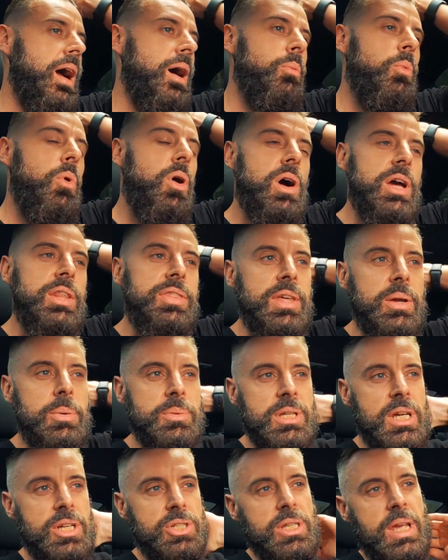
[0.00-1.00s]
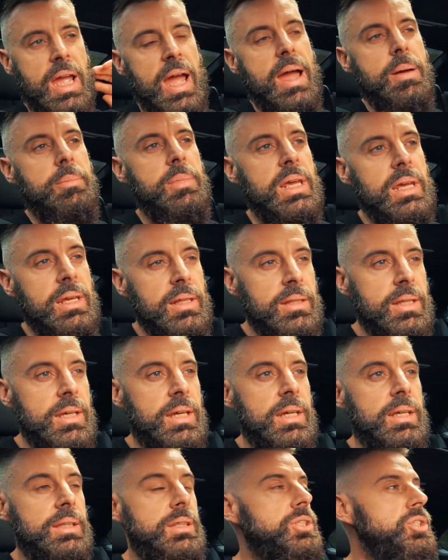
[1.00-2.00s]
And what I think was actually happening, the,
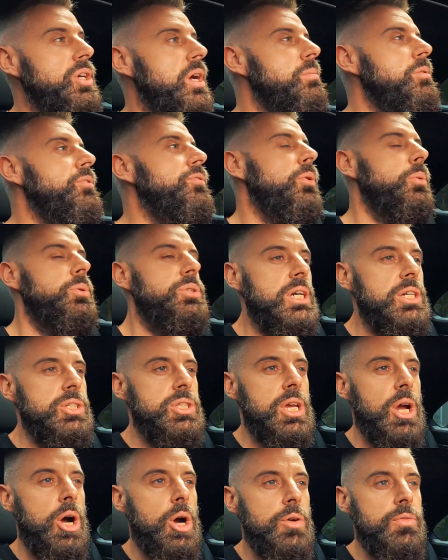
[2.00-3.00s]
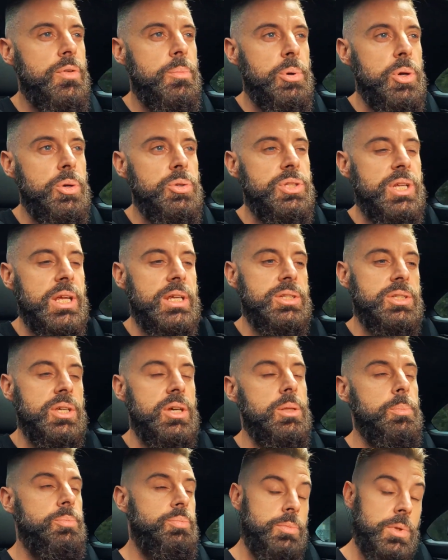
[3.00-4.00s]
the JB4 was actually overboosting.
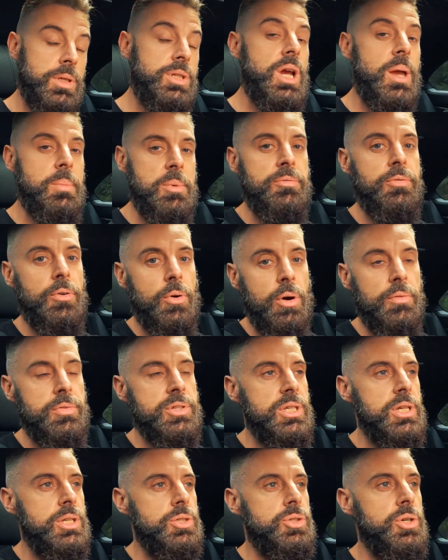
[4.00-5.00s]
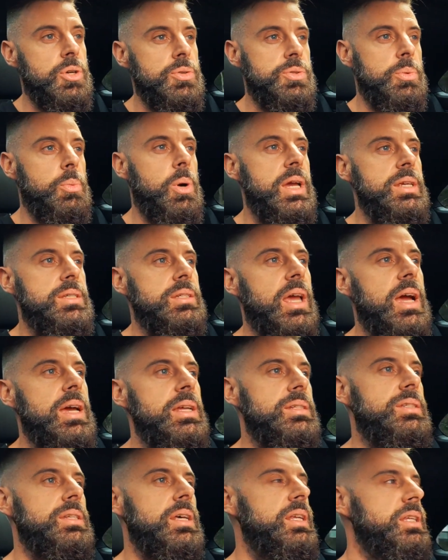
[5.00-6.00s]
So the, the, JB4 obviously controls the
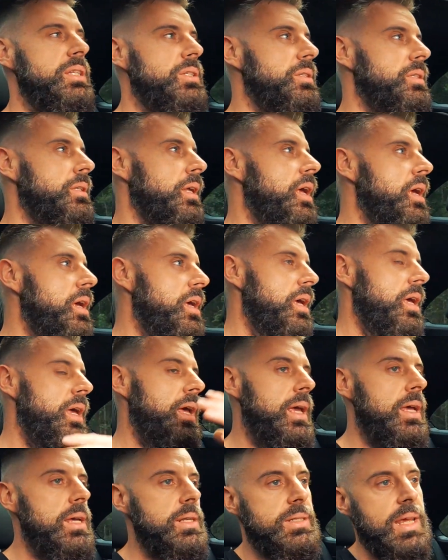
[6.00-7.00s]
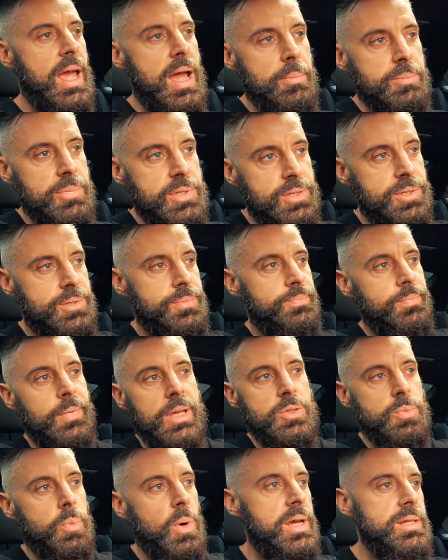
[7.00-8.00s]
wastegates and it adapts
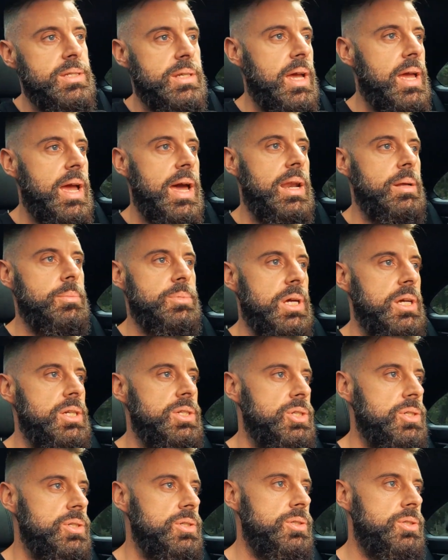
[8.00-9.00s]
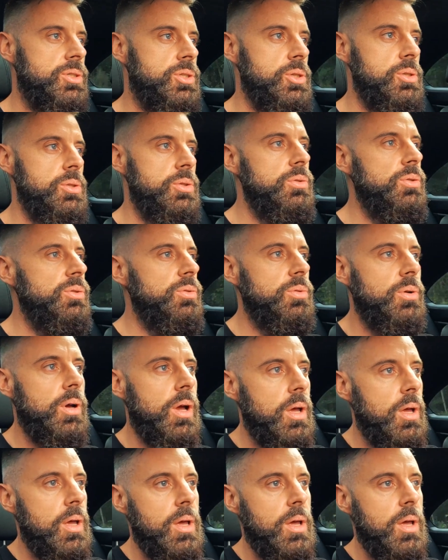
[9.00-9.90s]
its wastegate adaptations to